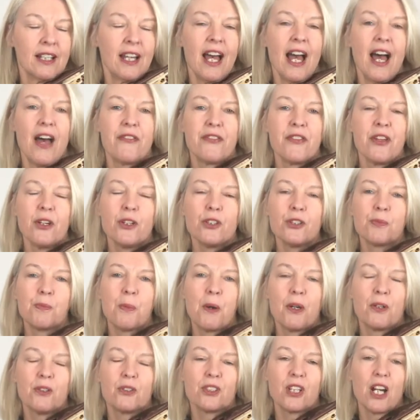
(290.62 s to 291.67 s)
And those
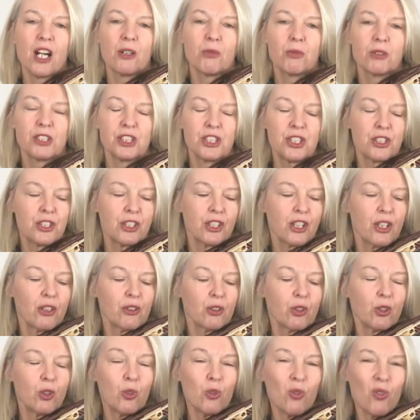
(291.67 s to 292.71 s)
bows, I want you to go
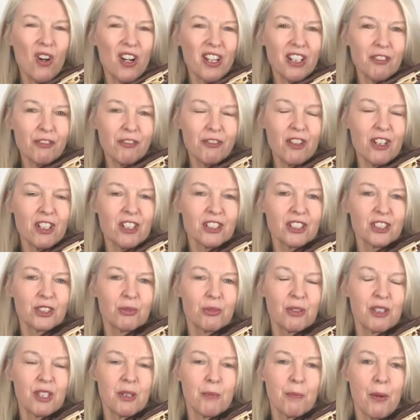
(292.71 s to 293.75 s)
quite fast
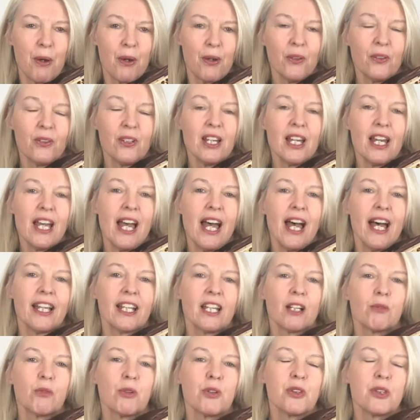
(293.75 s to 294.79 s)
with the bow, and
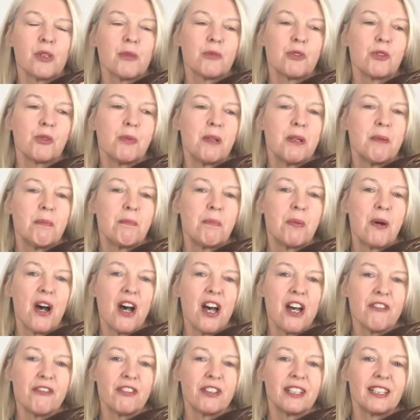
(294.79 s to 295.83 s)
I want them to be
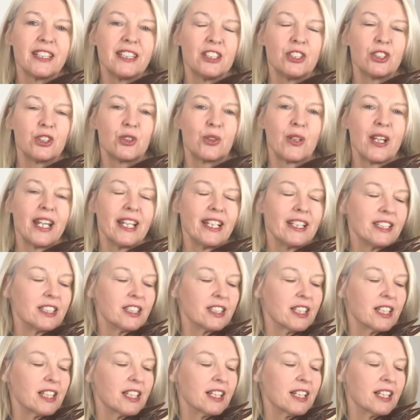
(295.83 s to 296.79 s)
perfectly straight.